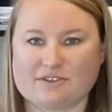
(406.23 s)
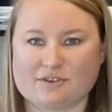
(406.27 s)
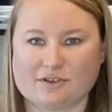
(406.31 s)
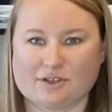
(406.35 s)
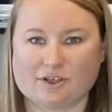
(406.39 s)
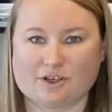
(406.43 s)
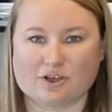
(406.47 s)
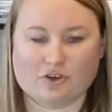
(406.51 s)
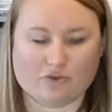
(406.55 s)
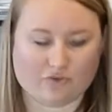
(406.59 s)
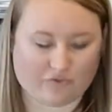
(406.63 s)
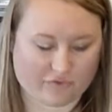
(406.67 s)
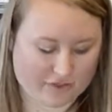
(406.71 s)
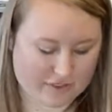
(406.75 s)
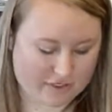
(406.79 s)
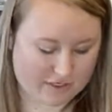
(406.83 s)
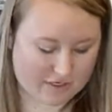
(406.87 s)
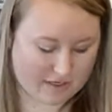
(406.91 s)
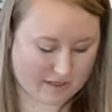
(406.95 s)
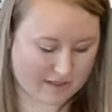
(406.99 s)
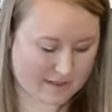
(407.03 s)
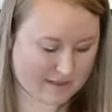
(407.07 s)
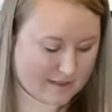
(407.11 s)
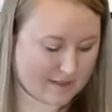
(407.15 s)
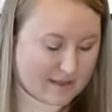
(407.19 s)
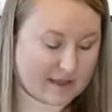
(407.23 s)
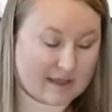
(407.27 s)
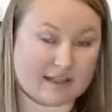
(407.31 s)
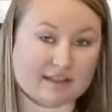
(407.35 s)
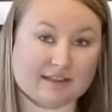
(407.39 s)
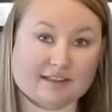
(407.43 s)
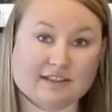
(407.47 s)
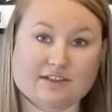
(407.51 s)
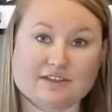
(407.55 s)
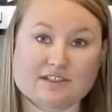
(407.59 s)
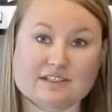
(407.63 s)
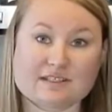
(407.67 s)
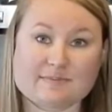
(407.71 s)
the door over,
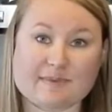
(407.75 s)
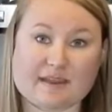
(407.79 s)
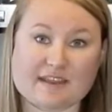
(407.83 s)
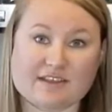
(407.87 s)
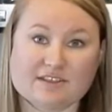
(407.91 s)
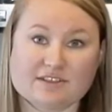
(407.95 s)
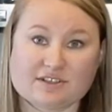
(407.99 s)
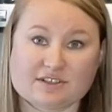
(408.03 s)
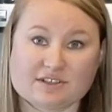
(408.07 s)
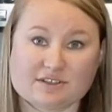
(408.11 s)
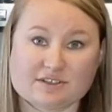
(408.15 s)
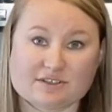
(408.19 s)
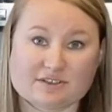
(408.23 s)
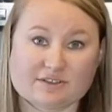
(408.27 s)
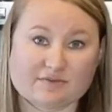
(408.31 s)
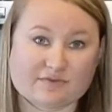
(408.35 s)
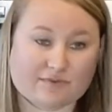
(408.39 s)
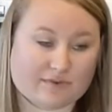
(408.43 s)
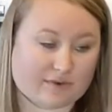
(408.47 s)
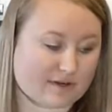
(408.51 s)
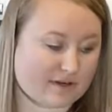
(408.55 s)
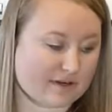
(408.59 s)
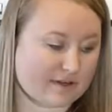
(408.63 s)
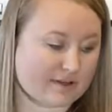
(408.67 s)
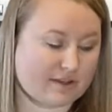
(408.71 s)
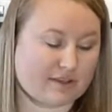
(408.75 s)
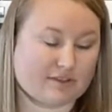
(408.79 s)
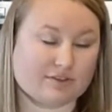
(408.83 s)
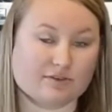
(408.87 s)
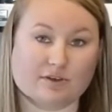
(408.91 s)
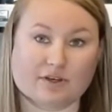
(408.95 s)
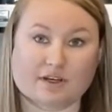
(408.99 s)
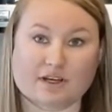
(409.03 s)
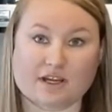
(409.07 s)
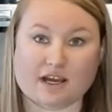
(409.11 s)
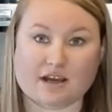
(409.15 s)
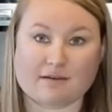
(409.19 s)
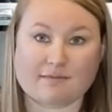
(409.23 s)
the little spacers for the
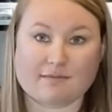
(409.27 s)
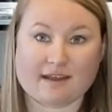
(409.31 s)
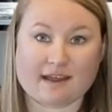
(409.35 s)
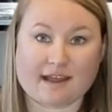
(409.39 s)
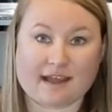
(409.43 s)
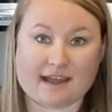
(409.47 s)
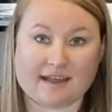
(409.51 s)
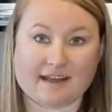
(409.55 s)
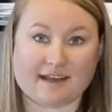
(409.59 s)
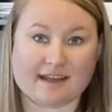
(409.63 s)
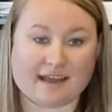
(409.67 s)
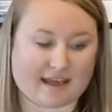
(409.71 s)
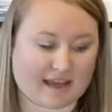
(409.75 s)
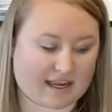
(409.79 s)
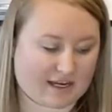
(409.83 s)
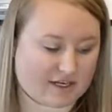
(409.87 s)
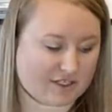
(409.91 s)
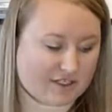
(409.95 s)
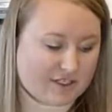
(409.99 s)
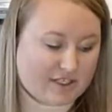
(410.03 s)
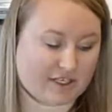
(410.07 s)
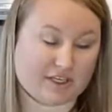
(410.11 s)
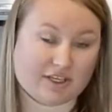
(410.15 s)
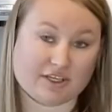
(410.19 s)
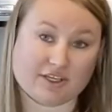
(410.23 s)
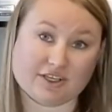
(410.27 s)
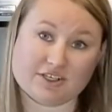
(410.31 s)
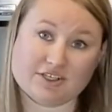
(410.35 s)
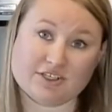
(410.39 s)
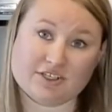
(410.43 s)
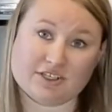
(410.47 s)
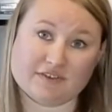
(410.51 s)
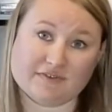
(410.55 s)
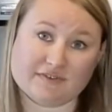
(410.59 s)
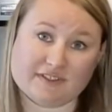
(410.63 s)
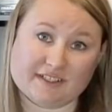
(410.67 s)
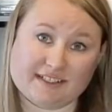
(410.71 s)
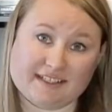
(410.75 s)
doorknob had actually
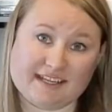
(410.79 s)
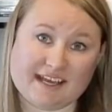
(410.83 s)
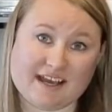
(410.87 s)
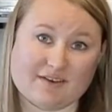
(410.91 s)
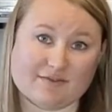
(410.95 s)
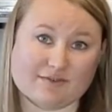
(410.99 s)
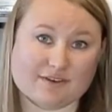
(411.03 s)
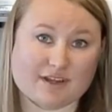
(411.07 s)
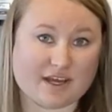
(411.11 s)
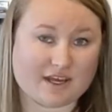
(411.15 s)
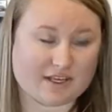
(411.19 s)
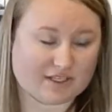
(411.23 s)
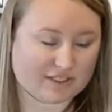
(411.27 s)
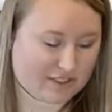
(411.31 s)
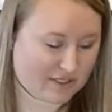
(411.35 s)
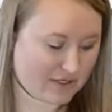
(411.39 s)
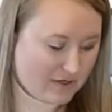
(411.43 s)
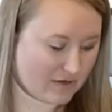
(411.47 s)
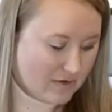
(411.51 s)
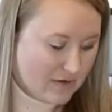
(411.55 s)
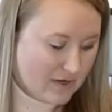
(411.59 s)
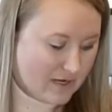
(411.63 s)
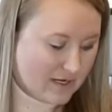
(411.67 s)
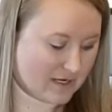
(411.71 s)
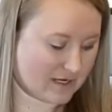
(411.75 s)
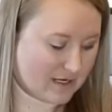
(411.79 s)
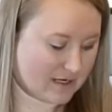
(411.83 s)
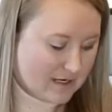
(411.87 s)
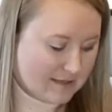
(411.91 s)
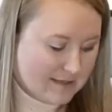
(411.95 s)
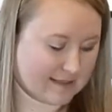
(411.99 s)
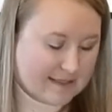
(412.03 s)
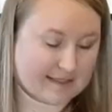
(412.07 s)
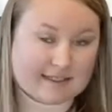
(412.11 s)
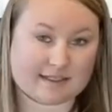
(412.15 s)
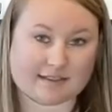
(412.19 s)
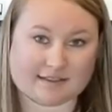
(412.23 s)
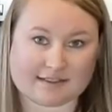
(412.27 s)
shifted down. So
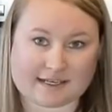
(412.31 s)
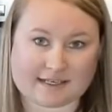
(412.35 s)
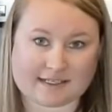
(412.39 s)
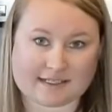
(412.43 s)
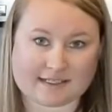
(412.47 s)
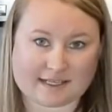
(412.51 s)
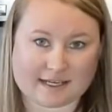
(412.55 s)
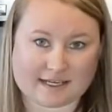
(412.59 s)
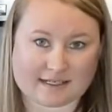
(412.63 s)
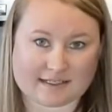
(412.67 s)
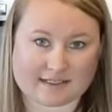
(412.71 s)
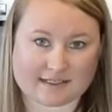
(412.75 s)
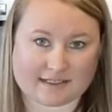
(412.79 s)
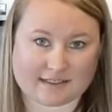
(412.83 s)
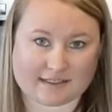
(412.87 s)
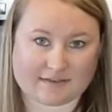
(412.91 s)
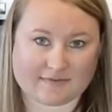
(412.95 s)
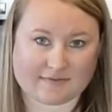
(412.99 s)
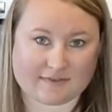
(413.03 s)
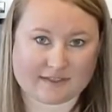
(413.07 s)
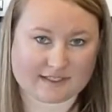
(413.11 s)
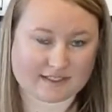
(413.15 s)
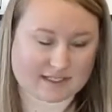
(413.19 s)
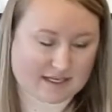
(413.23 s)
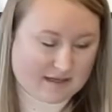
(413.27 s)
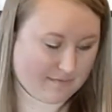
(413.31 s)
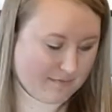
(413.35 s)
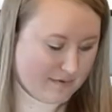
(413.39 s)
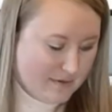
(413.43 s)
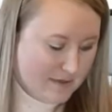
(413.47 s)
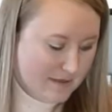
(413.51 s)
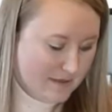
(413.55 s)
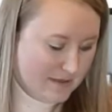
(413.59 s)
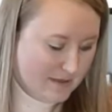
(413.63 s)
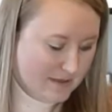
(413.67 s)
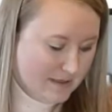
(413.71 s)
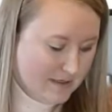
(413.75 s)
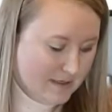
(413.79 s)
all I did is I just had to lift this up,
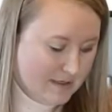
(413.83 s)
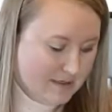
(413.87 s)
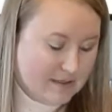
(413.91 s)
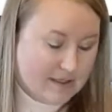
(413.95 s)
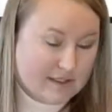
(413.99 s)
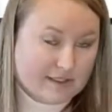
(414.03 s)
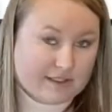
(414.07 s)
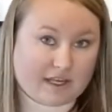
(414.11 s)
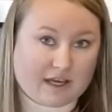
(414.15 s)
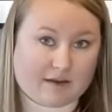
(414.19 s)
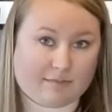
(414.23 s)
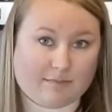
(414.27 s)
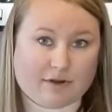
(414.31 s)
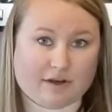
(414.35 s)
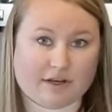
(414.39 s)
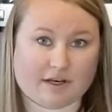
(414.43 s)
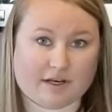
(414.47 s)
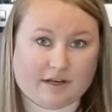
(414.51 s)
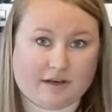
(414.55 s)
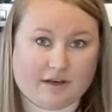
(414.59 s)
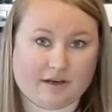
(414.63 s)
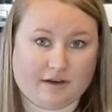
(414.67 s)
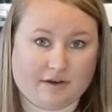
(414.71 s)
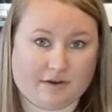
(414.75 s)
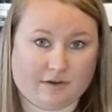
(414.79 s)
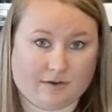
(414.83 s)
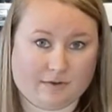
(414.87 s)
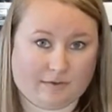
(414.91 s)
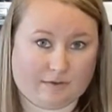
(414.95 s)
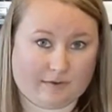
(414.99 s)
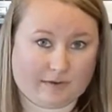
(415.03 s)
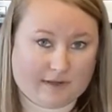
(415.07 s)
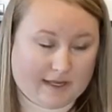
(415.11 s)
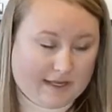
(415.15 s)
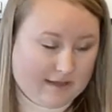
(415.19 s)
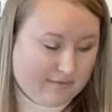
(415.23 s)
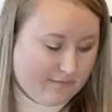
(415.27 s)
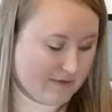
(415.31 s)
this top part,
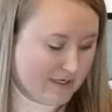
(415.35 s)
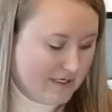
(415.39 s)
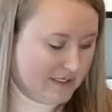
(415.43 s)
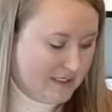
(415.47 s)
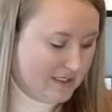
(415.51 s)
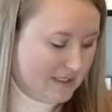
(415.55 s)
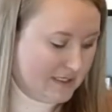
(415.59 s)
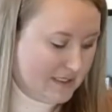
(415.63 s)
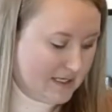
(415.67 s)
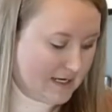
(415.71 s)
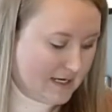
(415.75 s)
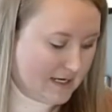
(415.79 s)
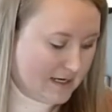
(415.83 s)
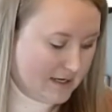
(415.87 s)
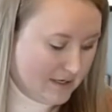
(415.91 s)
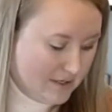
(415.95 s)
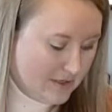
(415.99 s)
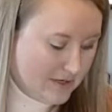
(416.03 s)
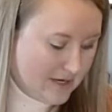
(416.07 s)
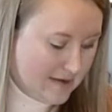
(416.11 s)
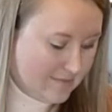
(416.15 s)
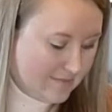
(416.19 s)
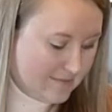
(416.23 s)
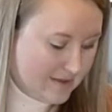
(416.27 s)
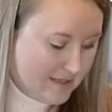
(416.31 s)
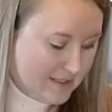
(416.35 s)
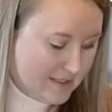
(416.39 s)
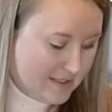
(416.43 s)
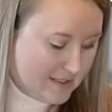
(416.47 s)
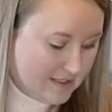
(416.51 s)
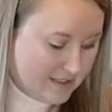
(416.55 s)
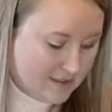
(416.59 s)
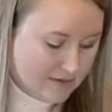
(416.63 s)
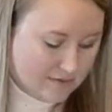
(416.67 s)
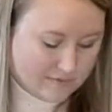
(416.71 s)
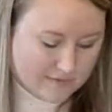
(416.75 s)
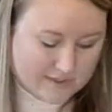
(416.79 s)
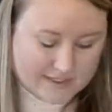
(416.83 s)
and reach in there, grab
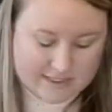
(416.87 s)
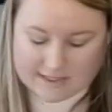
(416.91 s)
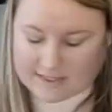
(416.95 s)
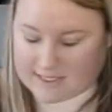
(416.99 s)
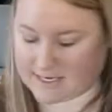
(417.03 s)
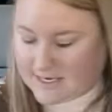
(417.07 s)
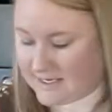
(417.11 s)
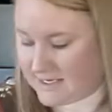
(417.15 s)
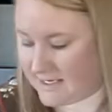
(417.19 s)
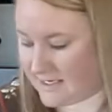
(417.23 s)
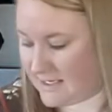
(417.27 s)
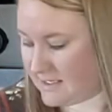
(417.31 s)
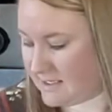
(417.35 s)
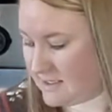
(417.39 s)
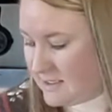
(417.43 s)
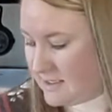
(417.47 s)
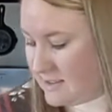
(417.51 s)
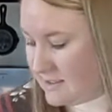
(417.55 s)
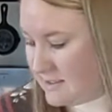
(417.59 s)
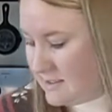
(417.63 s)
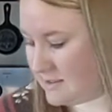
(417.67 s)
these to realign it.